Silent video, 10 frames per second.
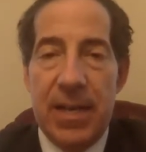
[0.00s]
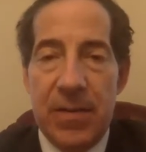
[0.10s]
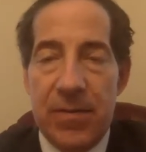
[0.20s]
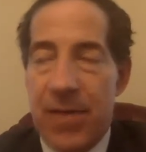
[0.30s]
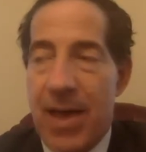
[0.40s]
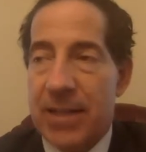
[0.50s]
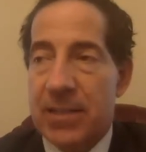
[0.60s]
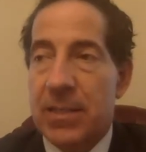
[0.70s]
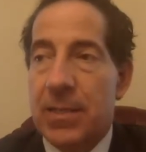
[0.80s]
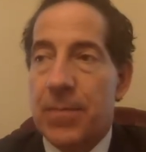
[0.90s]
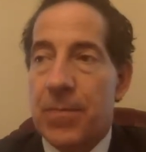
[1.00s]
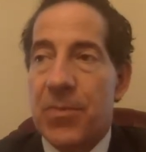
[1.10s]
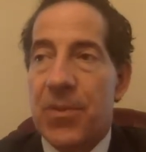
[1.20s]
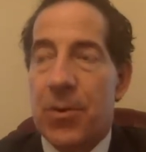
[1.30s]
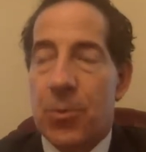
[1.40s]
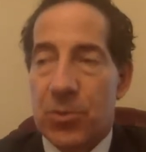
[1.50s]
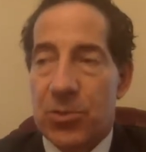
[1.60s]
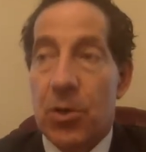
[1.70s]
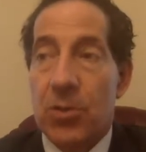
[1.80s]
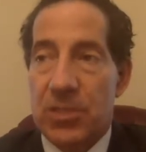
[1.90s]
In fact, the
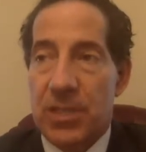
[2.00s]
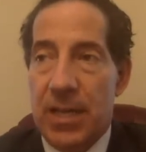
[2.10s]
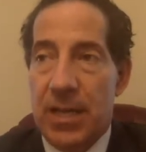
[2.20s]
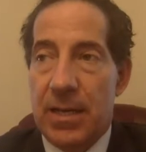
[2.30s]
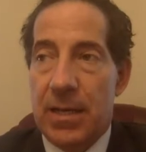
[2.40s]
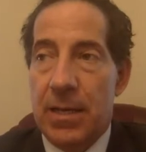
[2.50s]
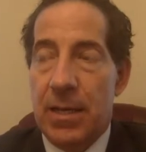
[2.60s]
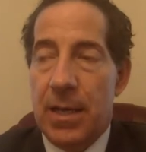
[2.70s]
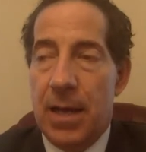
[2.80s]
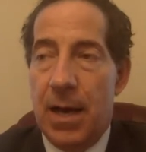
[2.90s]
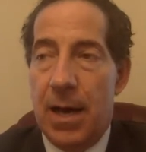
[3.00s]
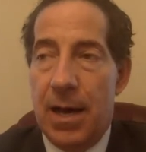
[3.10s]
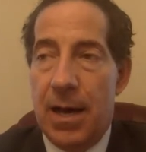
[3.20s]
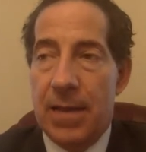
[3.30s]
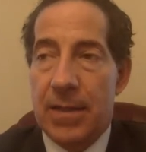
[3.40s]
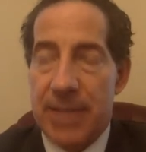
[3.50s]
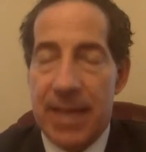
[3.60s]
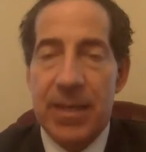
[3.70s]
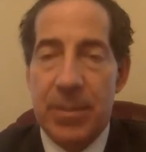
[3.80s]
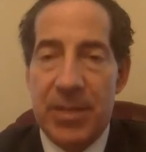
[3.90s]
result in the
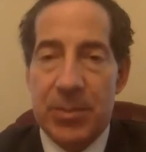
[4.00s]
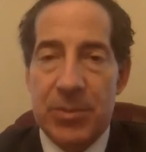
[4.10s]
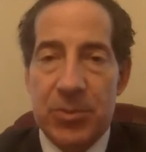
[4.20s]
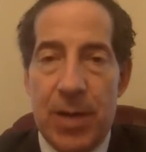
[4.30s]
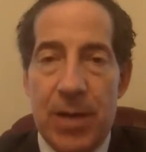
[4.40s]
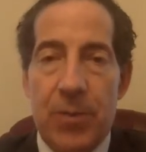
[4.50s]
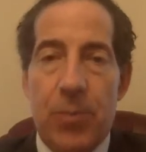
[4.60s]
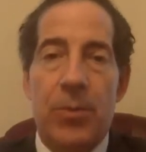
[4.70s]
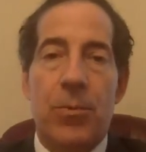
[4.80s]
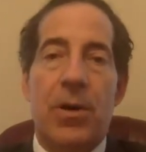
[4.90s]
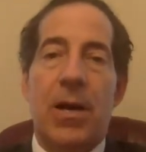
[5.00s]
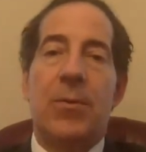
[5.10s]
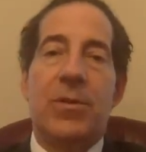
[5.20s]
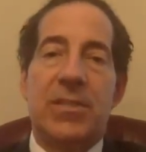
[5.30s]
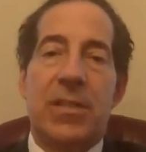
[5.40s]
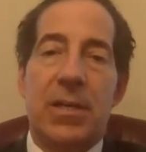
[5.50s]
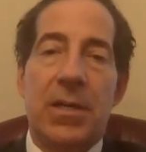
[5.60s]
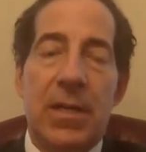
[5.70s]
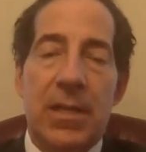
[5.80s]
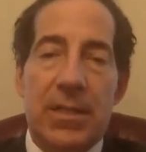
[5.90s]
second impeachment trial, the one where I was the
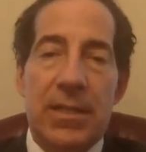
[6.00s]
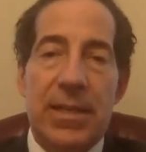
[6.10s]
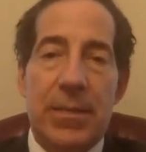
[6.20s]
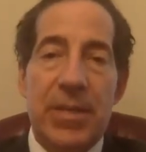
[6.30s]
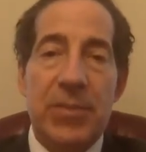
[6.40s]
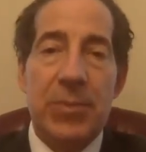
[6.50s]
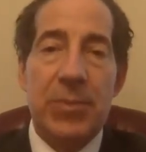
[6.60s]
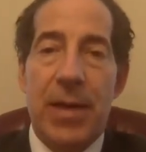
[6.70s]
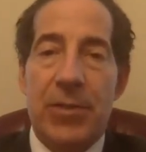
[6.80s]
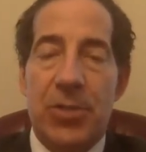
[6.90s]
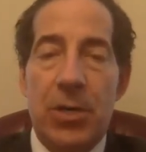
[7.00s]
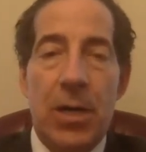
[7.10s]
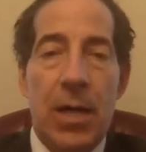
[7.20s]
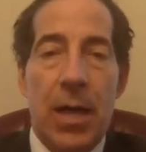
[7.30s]
lead impeachment manager,